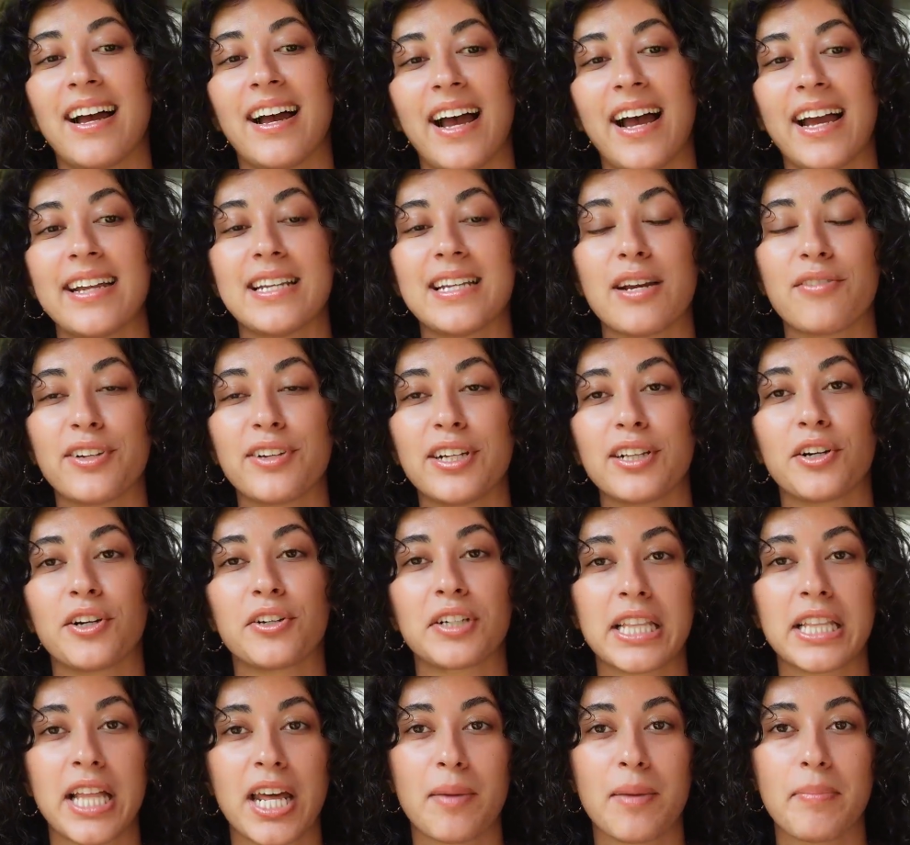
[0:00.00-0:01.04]
I definitely
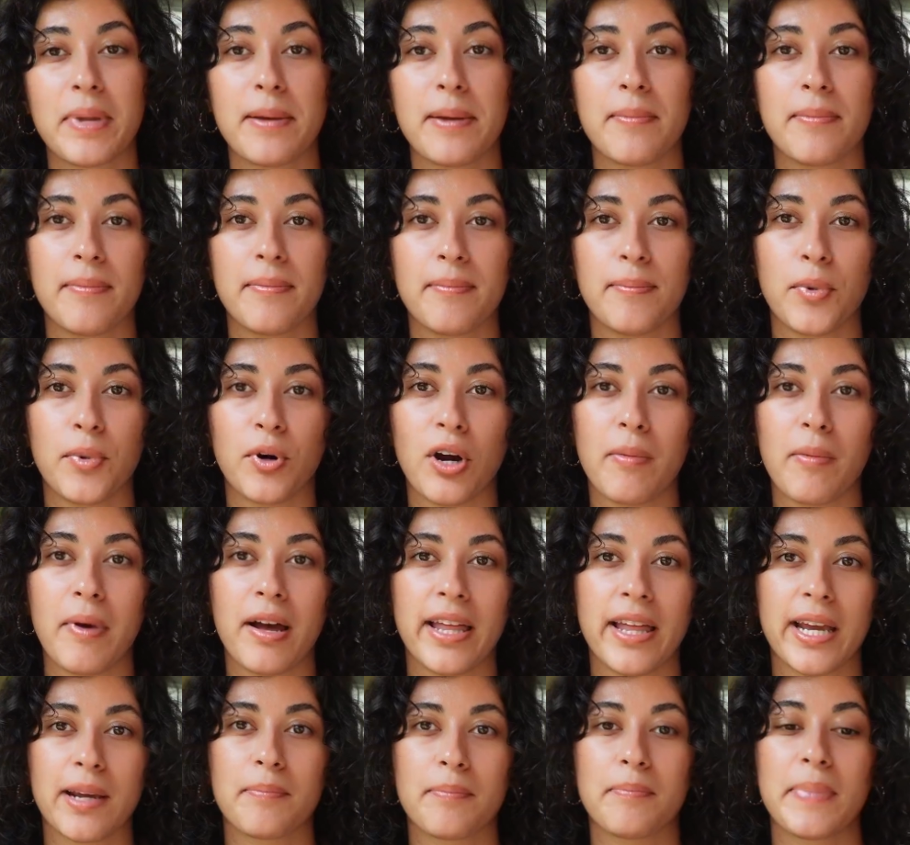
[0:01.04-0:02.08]
learned a lot more about
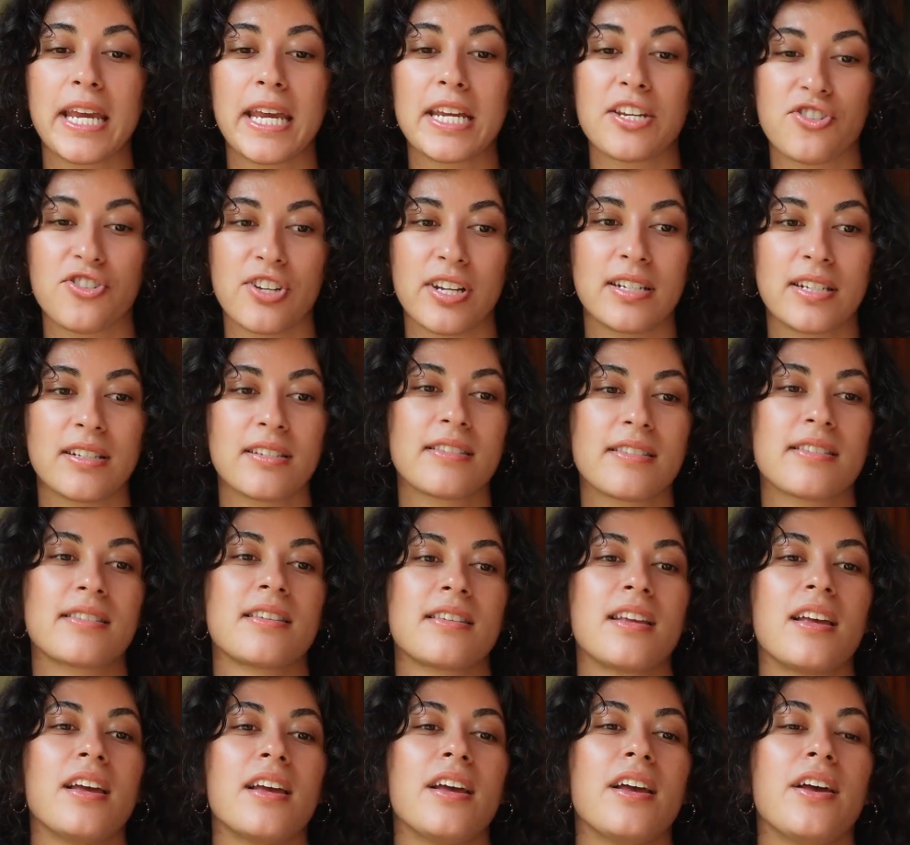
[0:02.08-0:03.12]
like
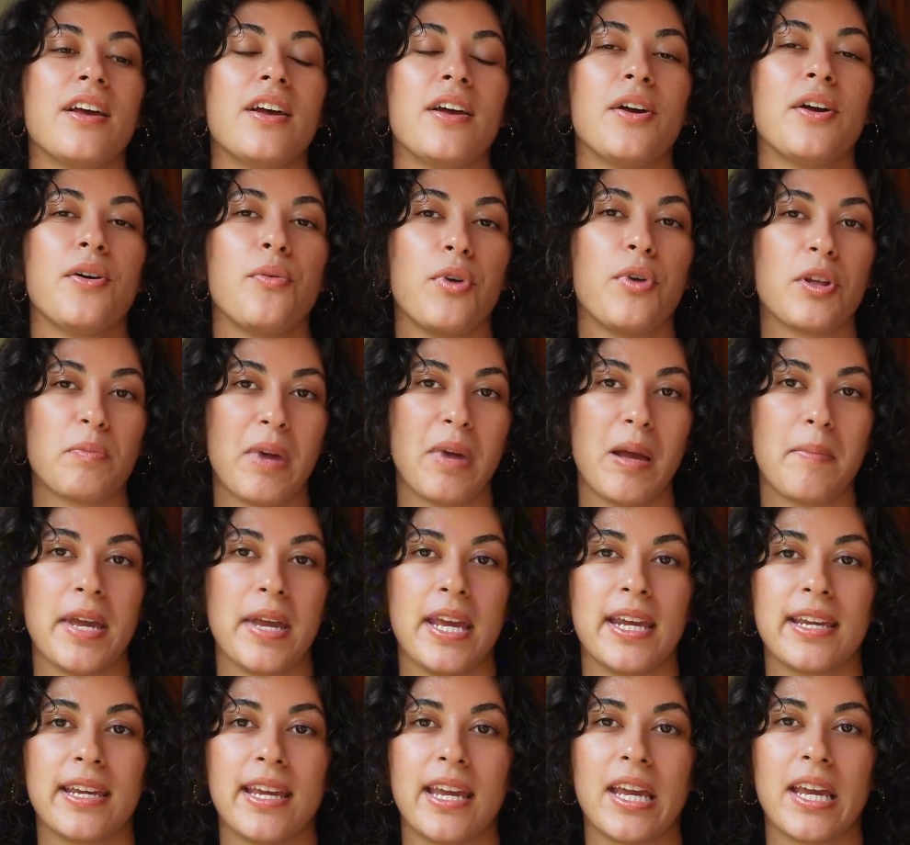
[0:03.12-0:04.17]
patience with my
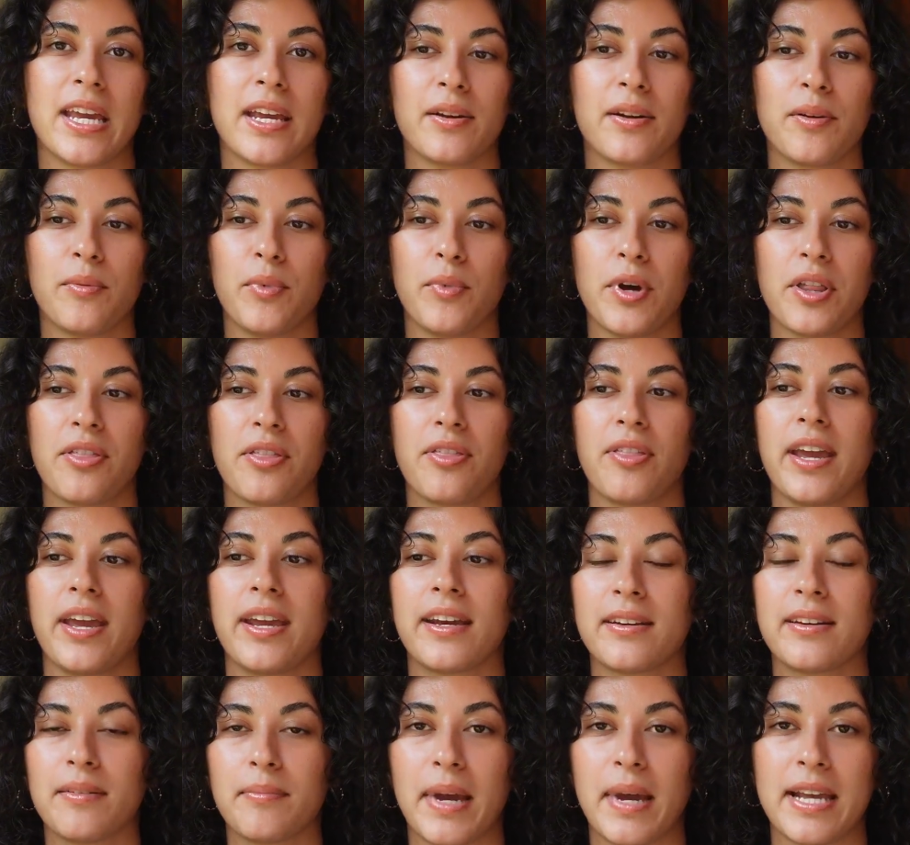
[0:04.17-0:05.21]
baking, with
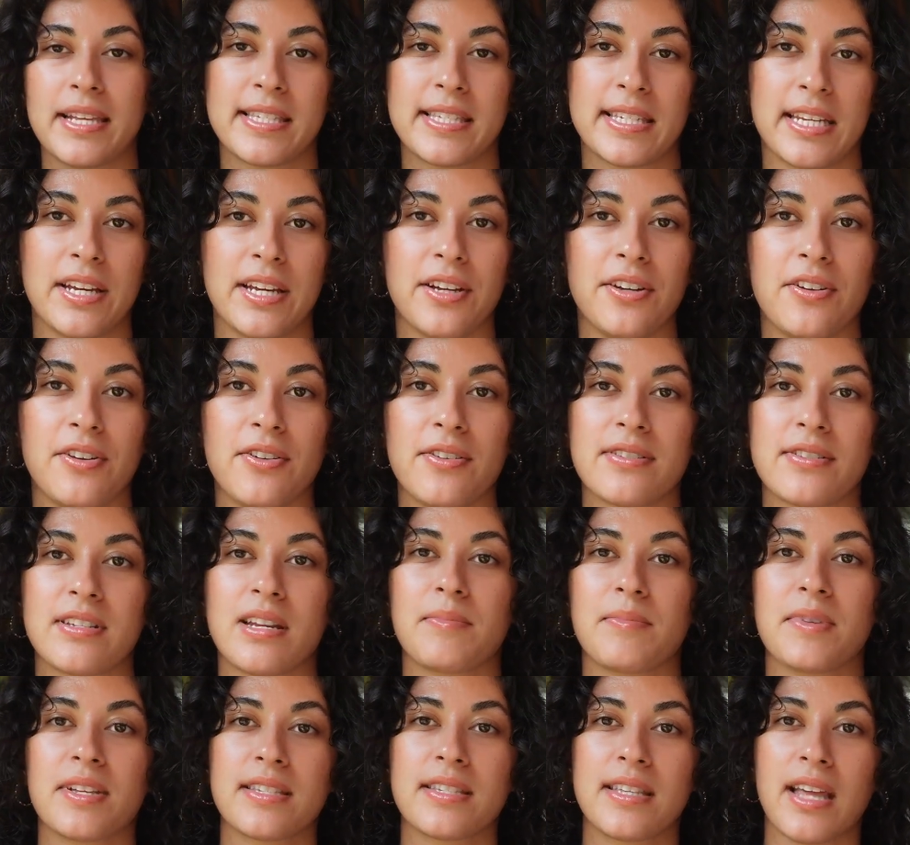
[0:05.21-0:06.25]
like my skills.
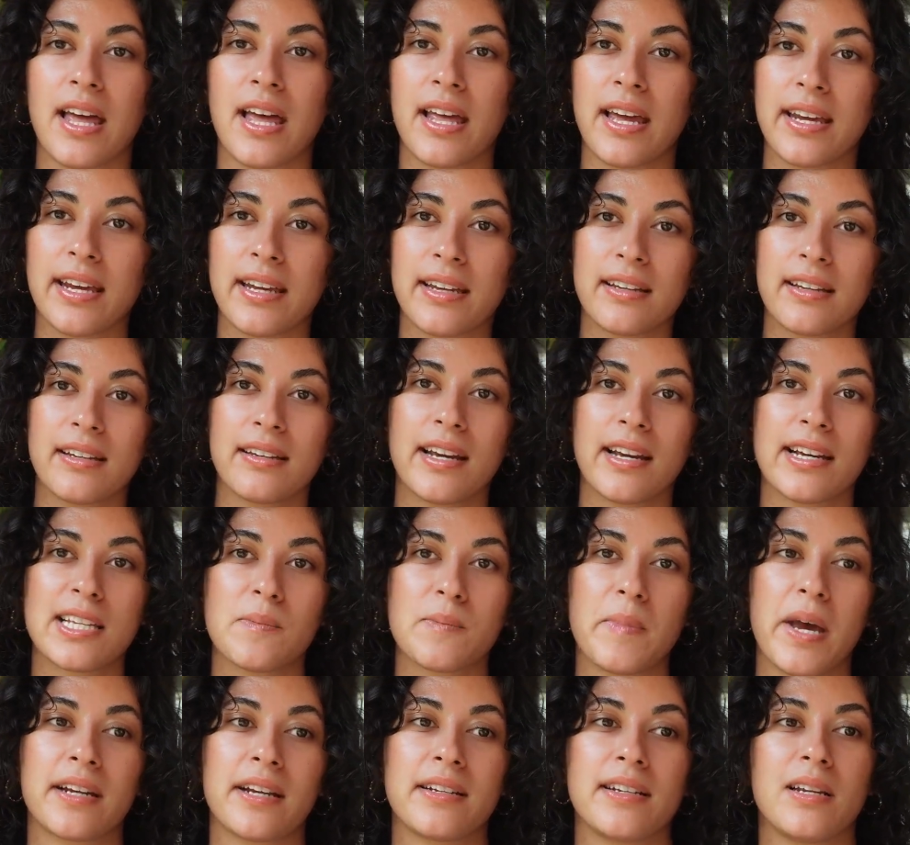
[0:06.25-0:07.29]
I'm just not like
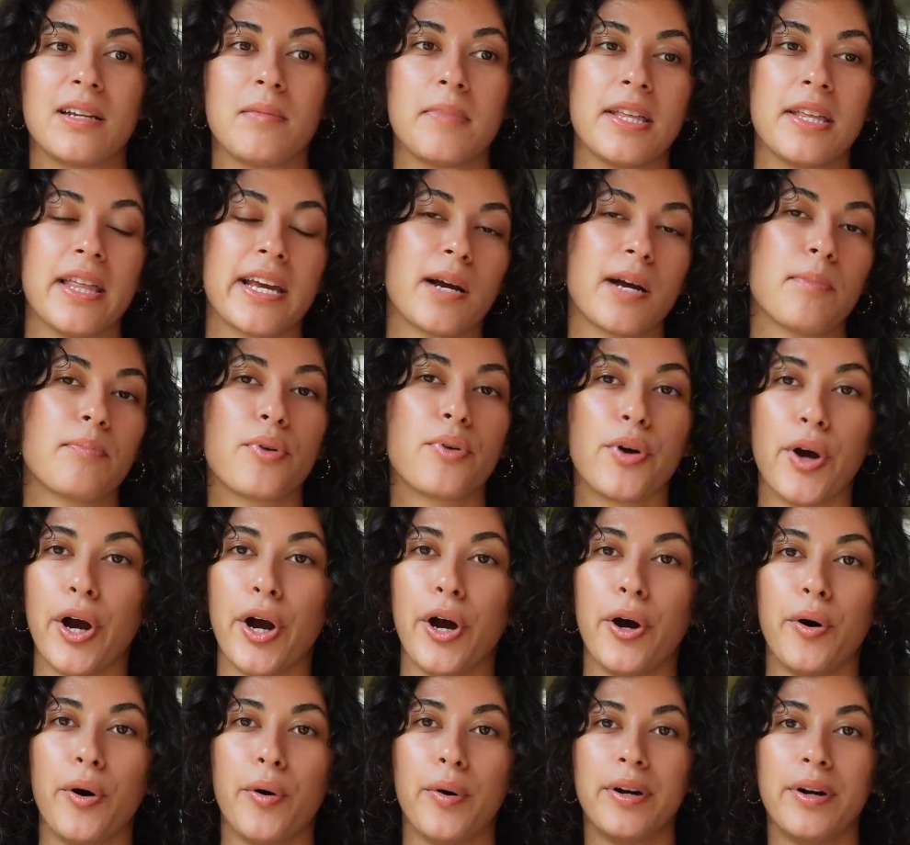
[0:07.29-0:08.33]
expecting to be like a
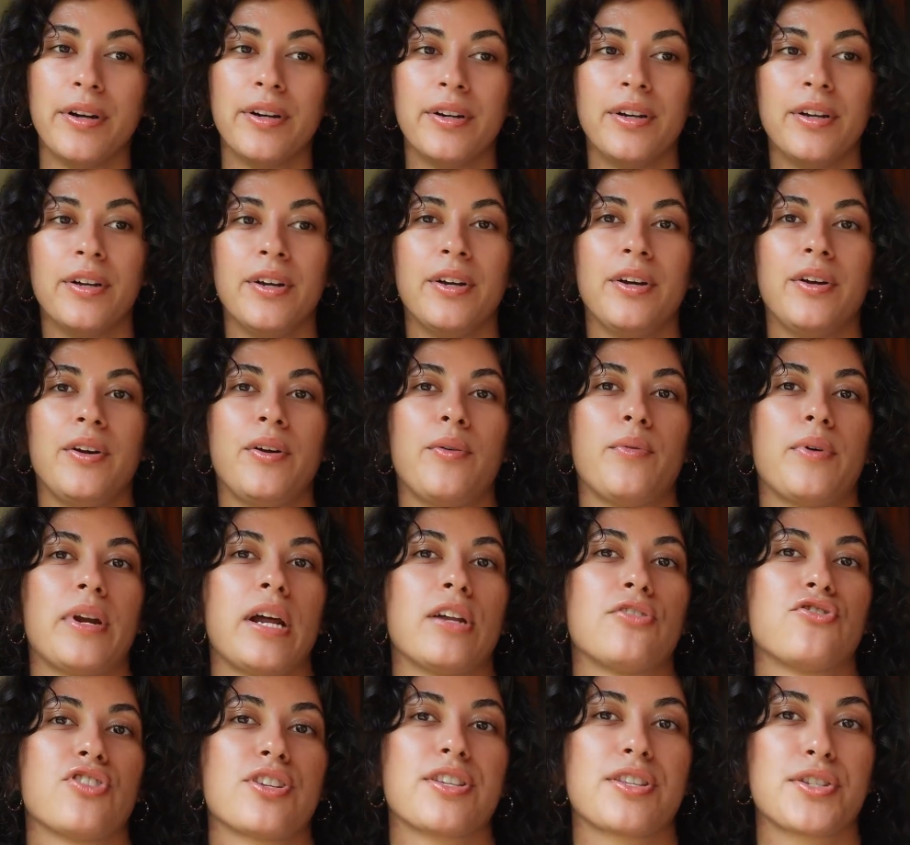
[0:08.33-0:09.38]
pro when
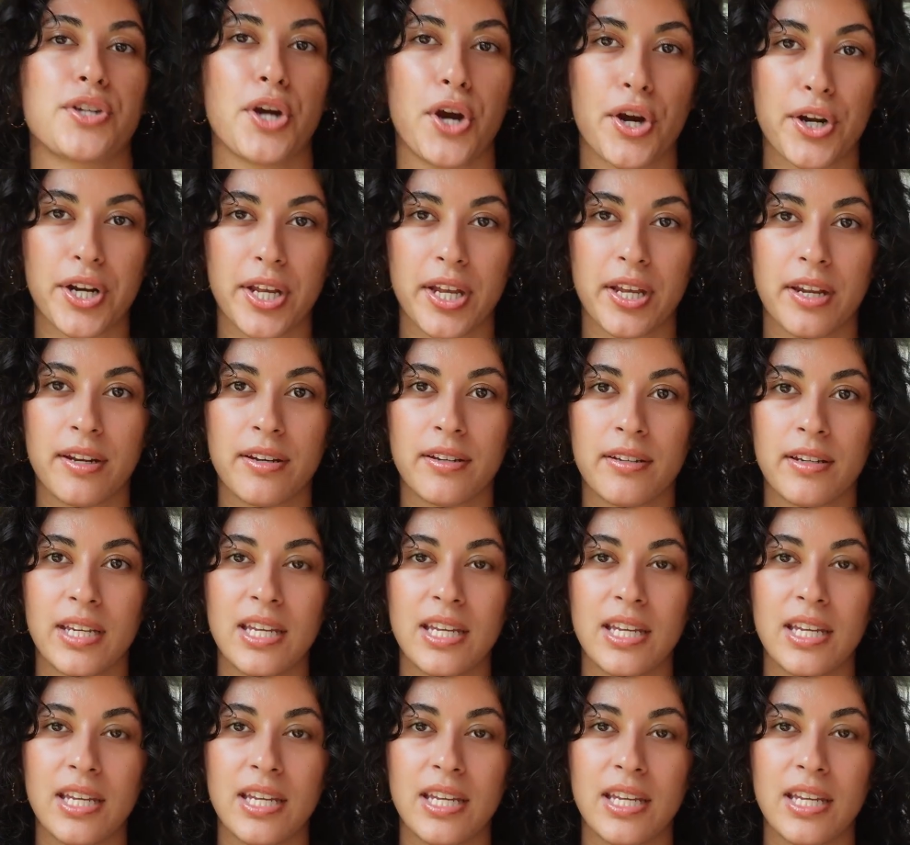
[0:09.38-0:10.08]
I just started.